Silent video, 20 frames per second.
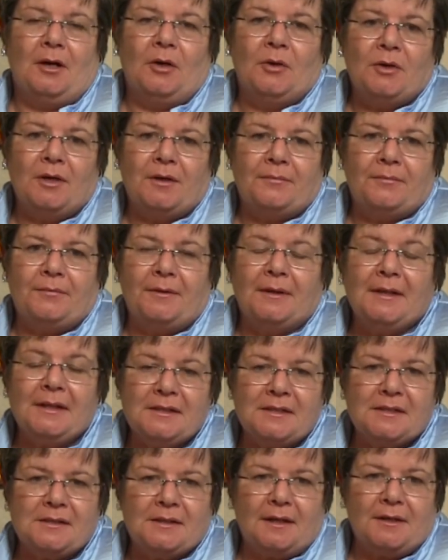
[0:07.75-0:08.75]
own a
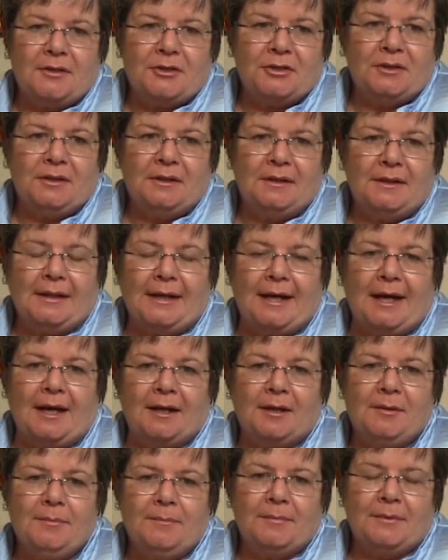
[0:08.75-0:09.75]
filling station in the
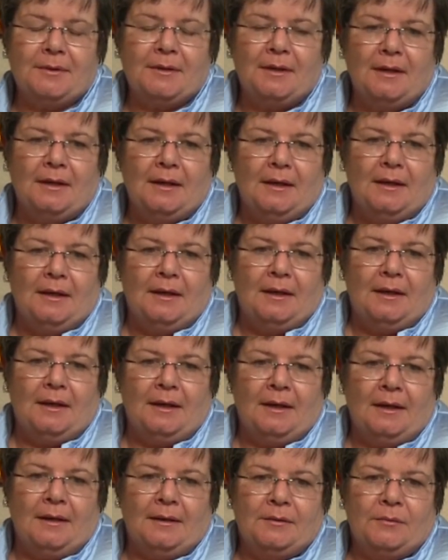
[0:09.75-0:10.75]
Cape,
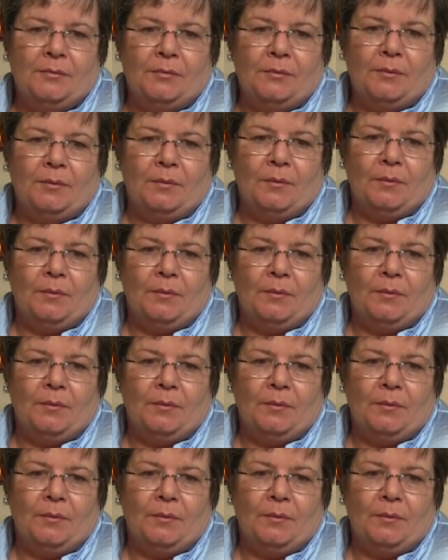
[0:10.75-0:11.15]
and